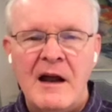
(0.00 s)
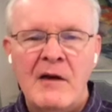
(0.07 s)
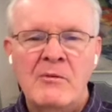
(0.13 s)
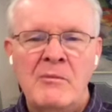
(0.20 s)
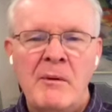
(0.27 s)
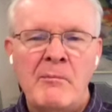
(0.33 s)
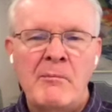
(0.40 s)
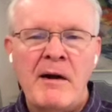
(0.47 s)
I
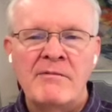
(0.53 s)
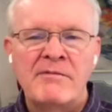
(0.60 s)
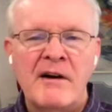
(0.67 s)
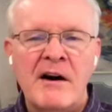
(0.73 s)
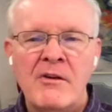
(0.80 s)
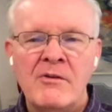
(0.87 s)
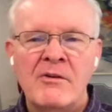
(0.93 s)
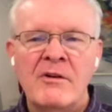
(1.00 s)
remember my
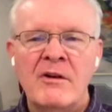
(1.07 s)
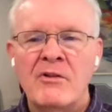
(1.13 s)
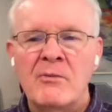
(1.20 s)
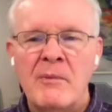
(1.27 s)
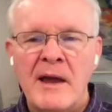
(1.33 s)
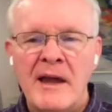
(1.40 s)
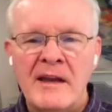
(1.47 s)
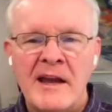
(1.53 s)
father and
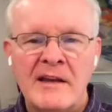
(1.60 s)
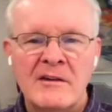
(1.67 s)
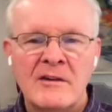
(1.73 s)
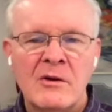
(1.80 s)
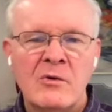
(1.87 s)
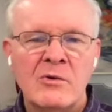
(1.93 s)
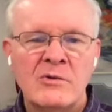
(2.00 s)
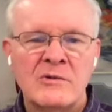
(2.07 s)
another man had
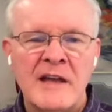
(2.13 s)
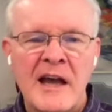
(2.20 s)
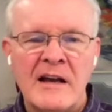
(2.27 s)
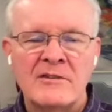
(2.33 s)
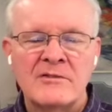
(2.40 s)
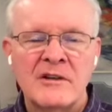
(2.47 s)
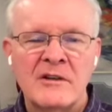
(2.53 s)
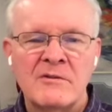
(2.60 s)
to go to his
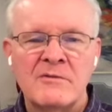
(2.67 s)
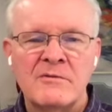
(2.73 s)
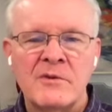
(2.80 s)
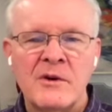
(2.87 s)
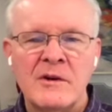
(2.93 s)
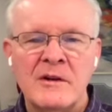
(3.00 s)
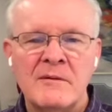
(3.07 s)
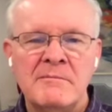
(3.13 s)
house and
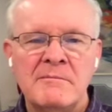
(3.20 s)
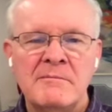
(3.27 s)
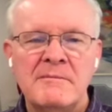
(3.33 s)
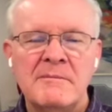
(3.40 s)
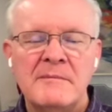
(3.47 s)
confront him.